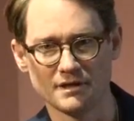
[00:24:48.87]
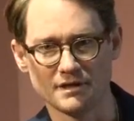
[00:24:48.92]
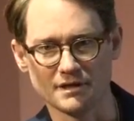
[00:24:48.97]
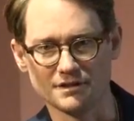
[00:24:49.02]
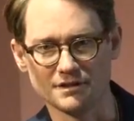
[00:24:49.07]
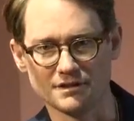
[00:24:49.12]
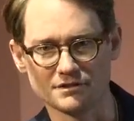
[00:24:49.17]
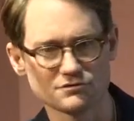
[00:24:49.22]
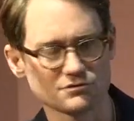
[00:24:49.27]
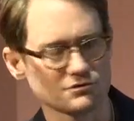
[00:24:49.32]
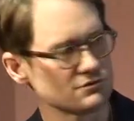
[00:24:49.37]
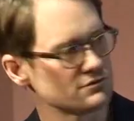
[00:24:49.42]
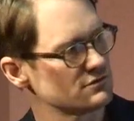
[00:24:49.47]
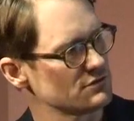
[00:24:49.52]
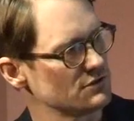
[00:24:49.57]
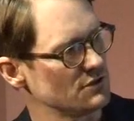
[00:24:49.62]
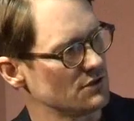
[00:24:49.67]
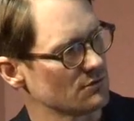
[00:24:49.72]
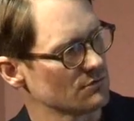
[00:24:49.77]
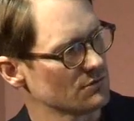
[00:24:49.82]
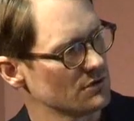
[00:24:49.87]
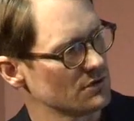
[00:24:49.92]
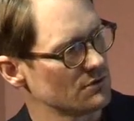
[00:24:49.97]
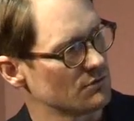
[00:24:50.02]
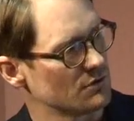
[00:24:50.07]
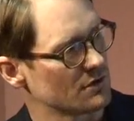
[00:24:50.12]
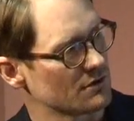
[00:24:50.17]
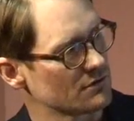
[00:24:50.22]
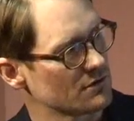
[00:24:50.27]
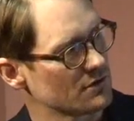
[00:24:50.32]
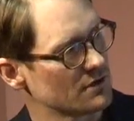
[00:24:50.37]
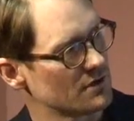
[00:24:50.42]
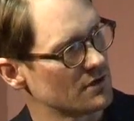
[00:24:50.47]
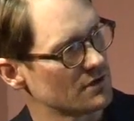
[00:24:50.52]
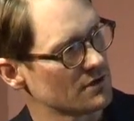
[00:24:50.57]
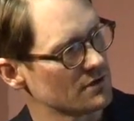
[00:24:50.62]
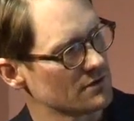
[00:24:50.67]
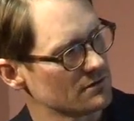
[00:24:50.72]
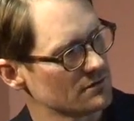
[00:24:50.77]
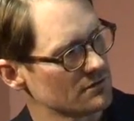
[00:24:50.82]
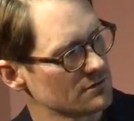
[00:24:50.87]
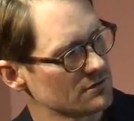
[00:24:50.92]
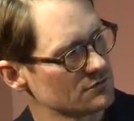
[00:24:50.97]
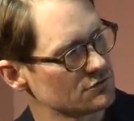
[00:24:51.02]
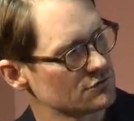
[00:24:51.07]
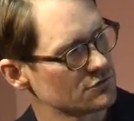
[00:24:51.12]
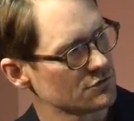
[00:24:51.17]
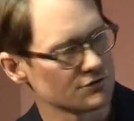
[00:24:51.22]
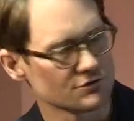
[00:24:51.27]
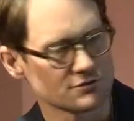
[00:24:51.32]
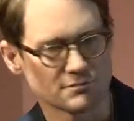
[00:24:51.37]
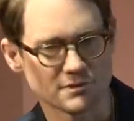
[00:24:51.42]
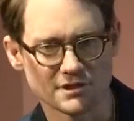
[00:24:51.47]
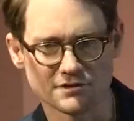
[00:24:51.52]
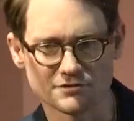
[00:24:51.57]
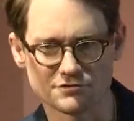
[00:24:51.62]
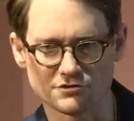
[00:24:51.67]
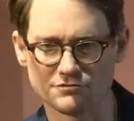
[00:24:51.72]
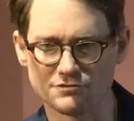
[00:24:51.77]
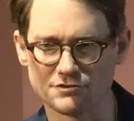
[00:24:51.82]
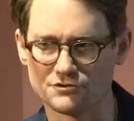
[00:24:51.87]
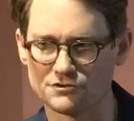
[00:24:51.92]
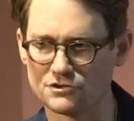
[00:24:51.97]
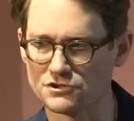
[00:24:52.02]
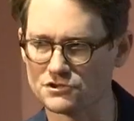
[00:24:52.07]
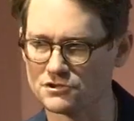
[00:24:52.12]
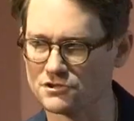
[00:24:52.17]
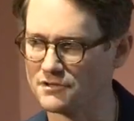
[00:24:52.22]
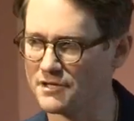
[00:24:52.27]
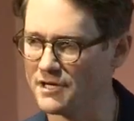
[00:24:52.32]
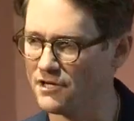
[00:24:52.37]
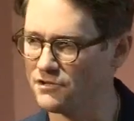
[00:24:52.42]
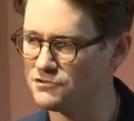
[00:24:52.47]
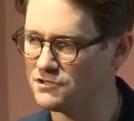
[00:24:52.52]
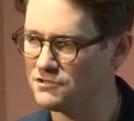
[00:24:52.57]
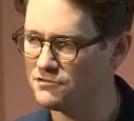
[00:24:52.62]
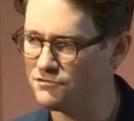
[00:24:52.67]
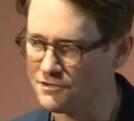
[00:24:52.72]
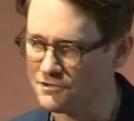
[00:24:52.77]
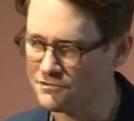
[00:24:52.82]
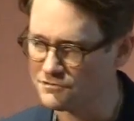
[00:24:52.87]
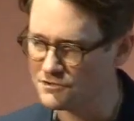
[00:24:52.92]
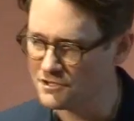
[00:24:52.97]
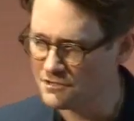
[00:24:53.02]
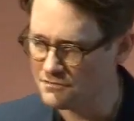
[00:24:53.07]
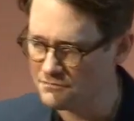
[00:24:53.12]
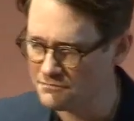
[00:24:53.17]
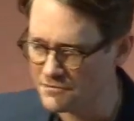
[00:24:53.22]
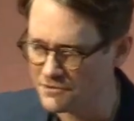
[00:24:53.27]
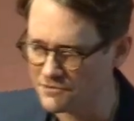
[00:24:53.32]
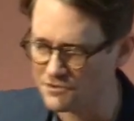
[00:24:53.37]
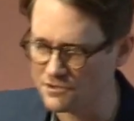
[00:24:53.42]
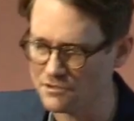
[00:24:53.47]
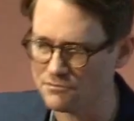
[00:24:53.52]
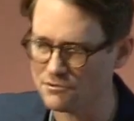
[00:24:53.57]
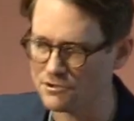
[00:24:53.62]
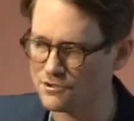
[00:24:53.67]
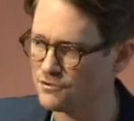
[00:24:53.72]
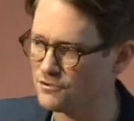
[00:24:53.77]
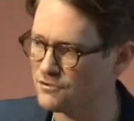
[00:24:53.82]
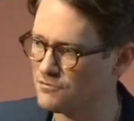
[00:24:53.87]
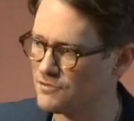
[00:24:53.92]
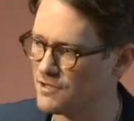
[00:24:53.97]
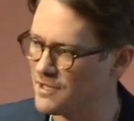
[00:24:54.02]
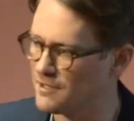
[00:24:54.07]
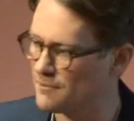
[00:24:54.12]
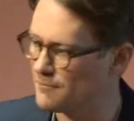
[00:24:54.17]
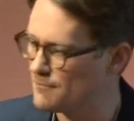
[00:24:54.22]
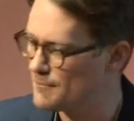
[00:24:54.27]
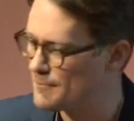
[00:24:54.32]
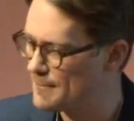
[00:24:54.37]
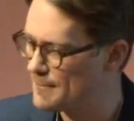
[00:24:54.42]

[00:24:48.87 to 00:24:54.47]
And this was, really what turned me as a physician. LD50, has anyone heard of that?